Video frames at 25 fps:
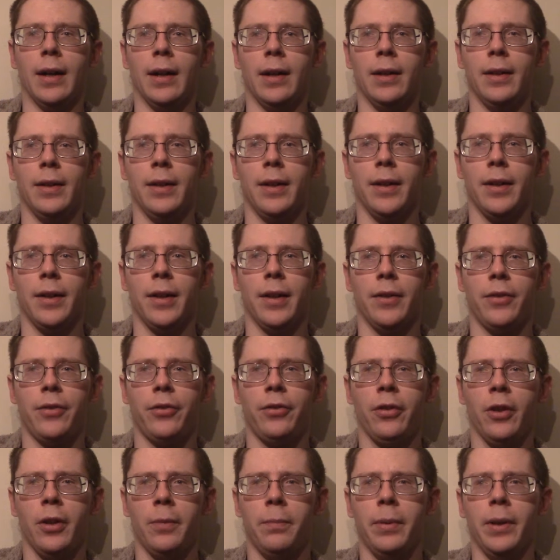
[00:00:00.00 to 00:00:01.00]
it
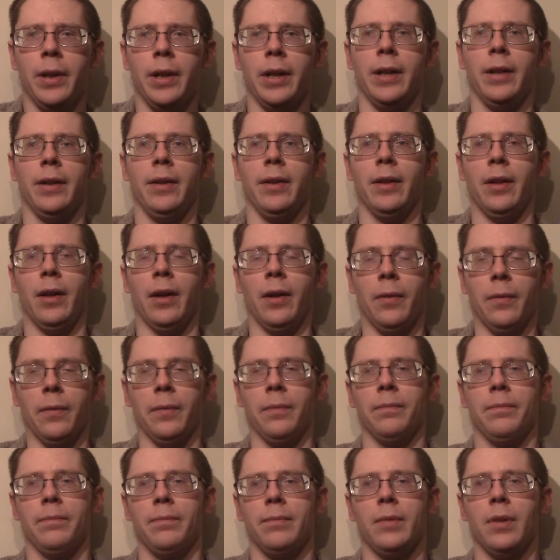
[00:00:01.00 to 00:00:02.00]
should be, well
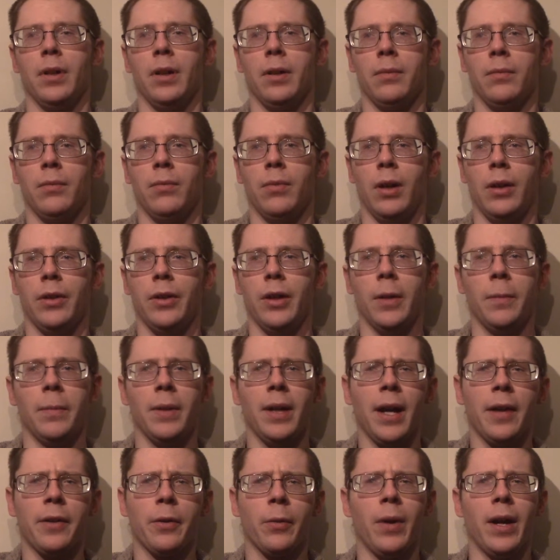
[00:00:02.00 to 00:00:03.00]
known. But
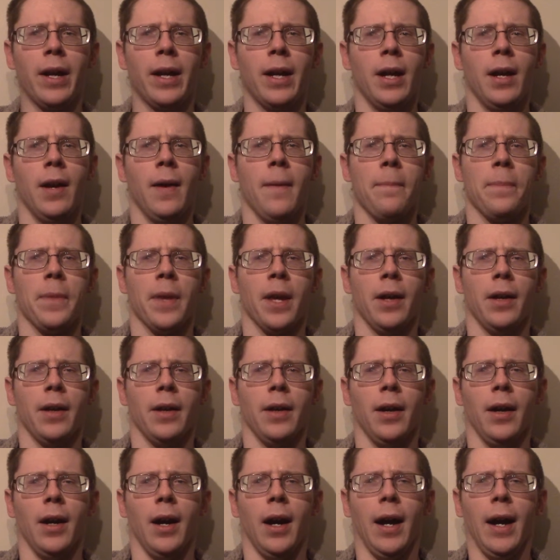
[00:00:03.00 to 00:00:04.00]
either way,
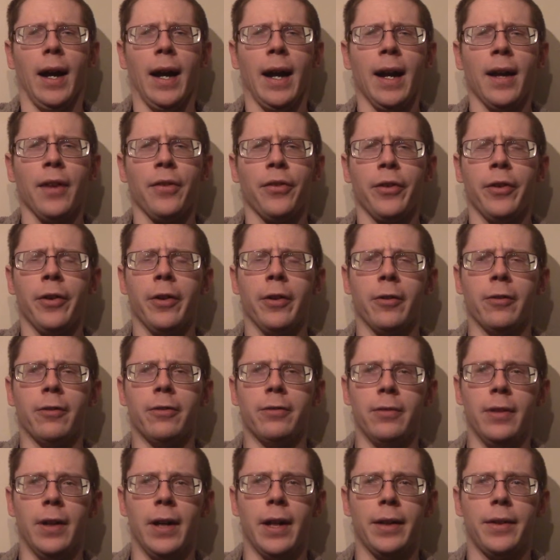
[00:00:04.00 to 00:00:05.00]
ask your
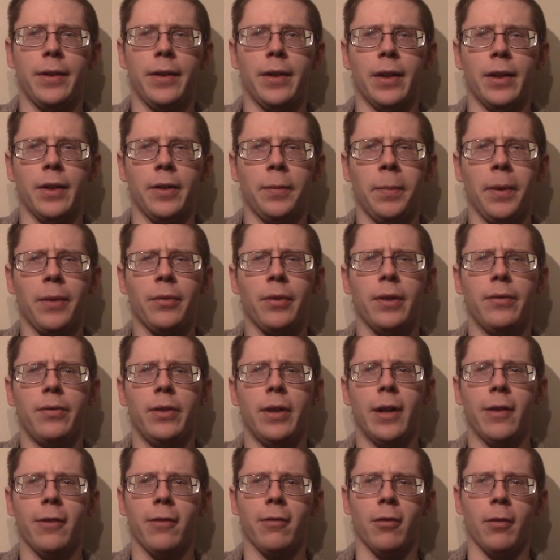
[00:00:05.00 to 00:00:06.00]
vet, especially if
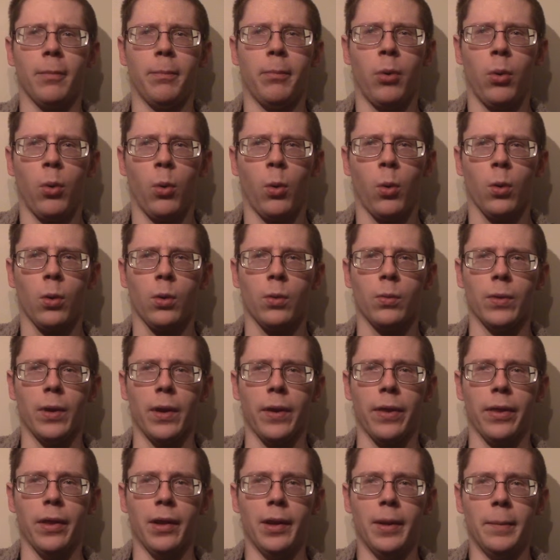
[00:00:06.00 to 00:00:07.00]
you have a rapport
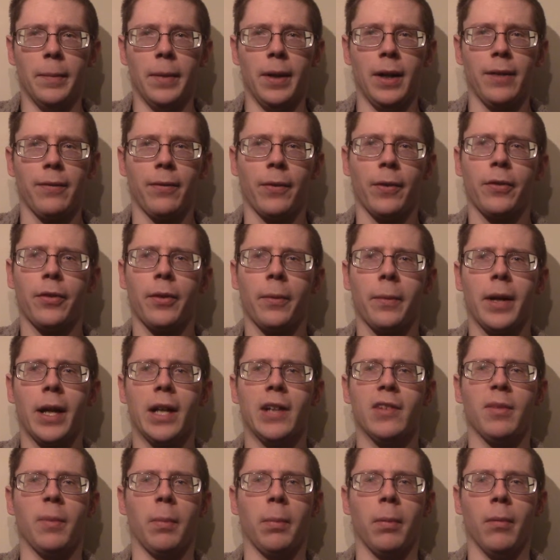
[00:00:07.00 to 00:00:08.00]
with them, for some
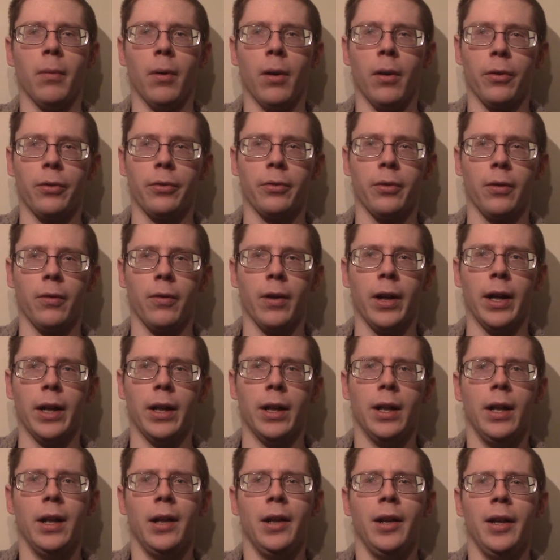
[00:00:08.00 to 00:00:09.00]
kind of a promotional rate.
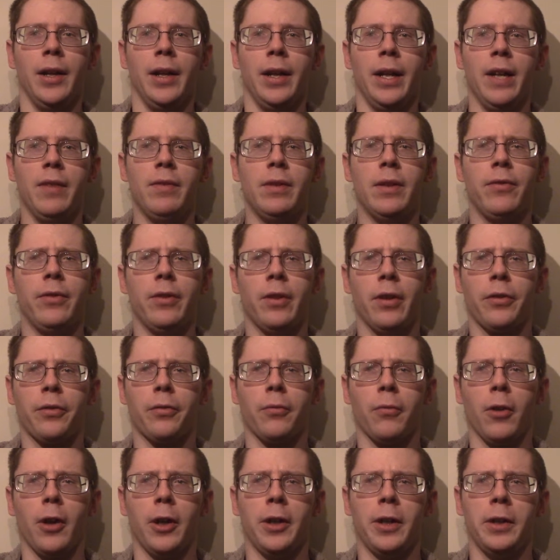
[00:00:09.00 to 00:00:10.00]
Even if you just
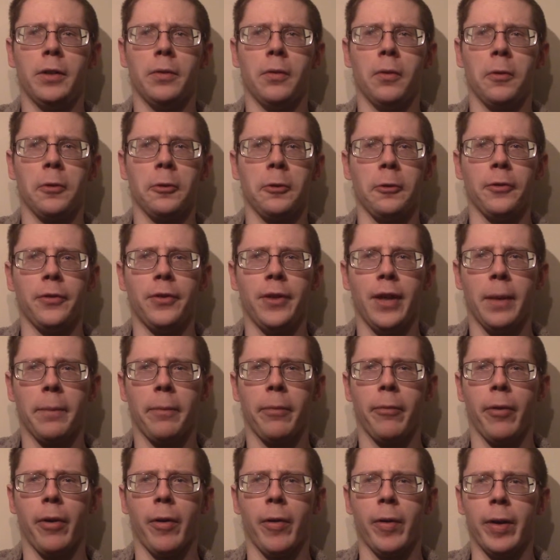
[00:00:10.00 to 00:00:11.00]
run into a little
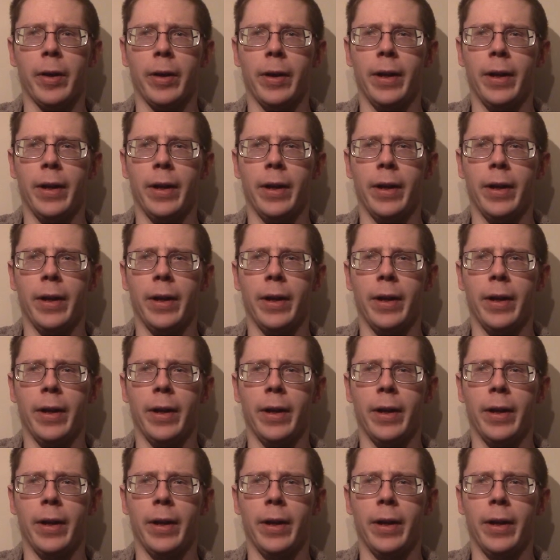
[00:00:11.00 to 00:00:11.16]
temporary